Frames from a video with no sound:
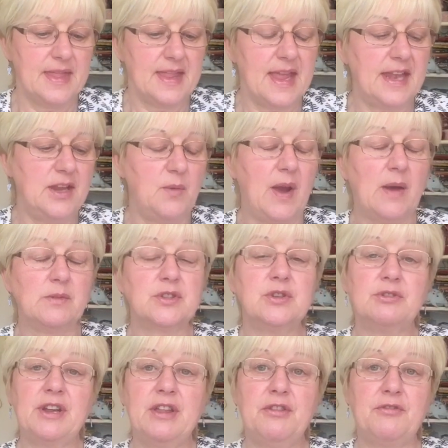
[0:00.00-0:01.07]
Anyway, I was
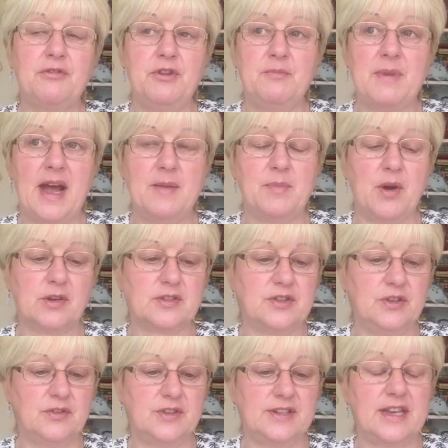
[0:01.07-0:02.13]
looking through my box
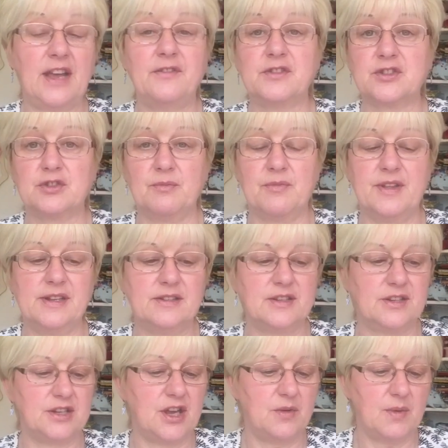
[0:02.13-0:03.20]
the other day for something to
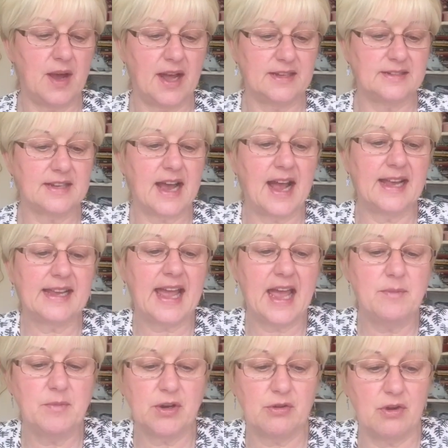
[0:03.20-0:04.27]
do, and I
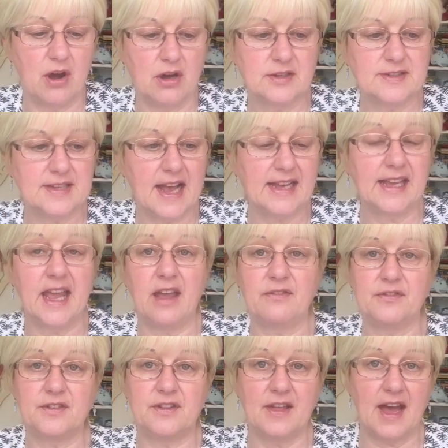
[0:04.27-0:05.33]
came across a
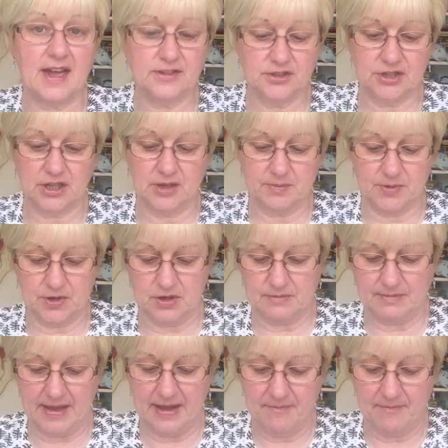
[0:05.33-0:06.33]
gift that Angela bought me.